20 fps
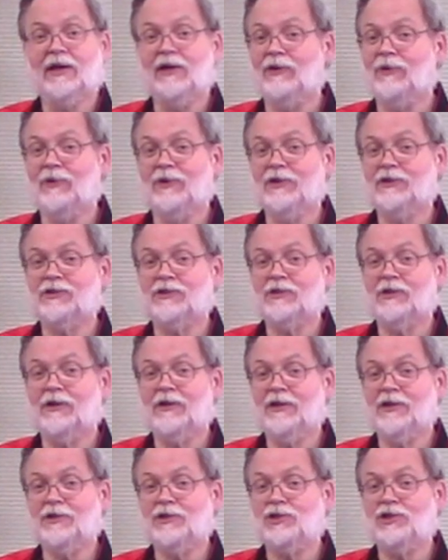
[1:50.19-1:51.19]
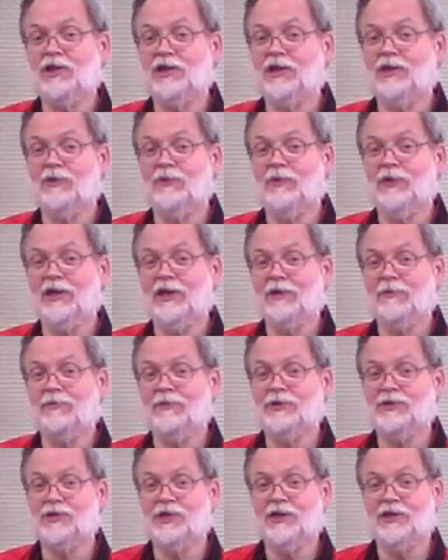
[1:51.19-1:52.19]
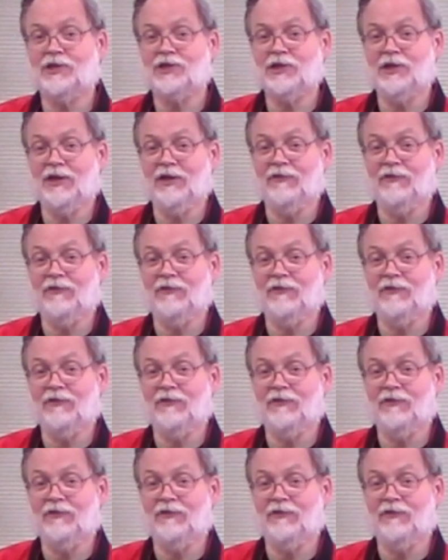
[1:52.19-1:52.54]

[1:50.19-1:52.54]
I want to start in chicken wing position.